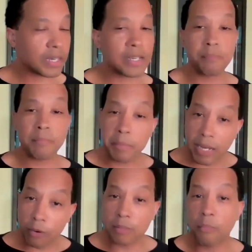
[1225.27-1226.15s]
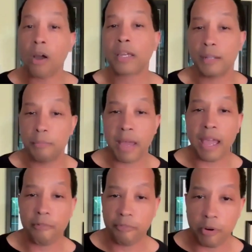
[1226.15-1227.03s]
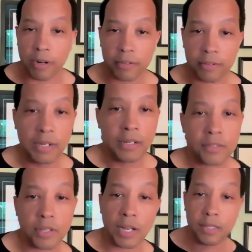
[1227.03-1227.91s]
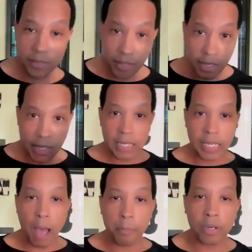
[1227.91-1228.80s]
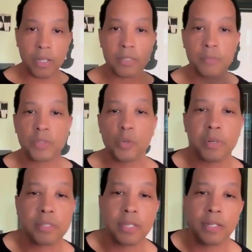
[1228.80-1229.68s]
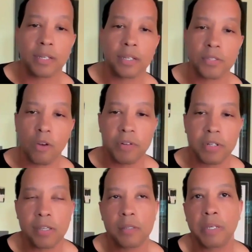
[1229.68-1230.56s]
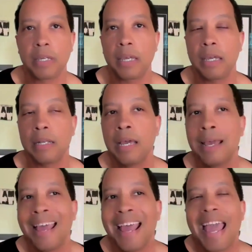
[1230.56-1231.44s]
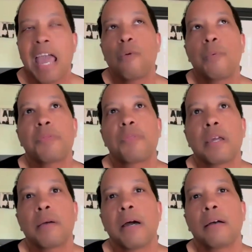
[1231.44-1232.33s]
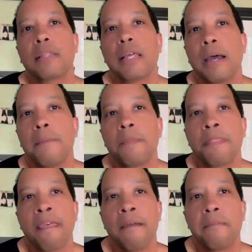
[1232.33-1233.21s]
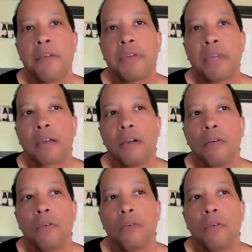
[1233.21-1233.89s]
because maybe there was a market demand for it. So that's capitalism superseding conservatism again. And when we think about that, I think